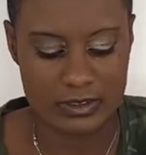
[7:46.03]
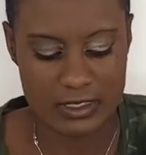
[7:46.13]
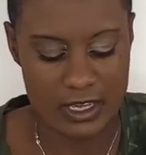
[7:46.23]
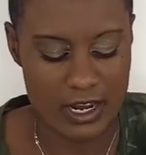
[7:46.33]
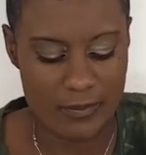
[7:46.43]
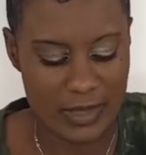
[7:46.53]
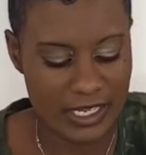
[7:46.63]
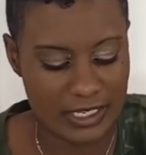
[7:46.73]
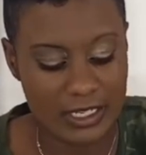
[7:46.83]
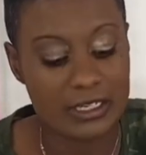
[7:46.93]
And I'm
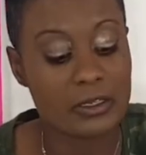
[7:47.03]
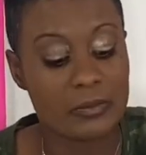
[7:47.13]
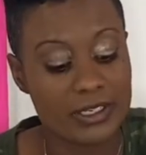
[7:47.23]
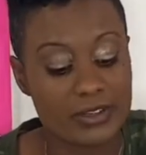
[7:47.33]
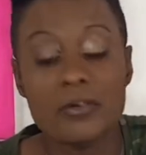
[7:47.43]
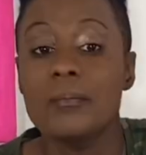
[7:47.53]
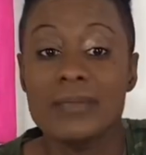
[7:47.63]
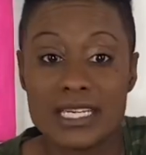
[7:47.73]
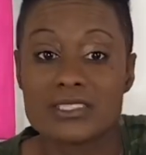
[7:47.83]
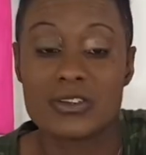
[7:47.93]
making a little bit of a
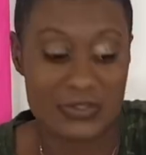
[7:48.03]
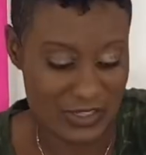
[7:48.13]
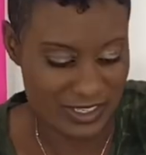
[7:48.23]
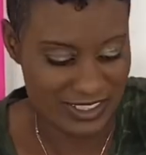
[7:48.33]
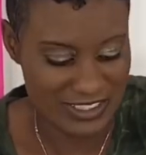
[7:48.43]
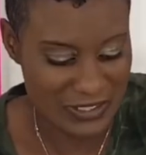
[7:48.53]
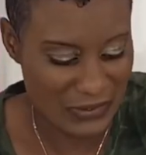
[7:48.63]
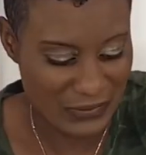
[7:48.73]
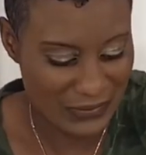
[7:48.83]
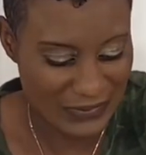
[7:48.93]
mess over here too.